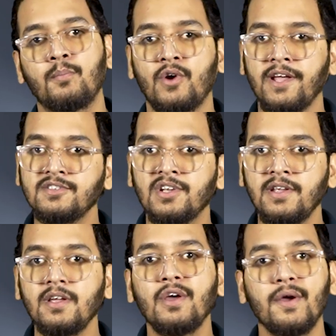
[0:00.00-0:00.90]

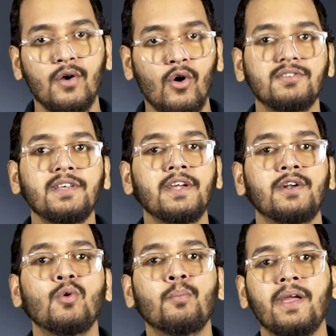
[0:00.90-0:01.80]
potentially causing
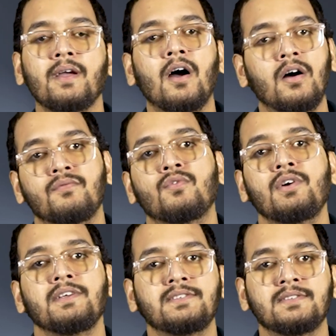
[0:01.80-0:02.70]
it to make
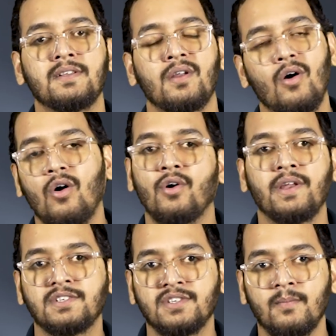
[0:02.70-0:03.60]
harmful decisions or
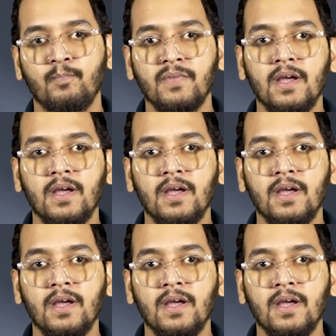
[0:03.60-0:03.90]
action.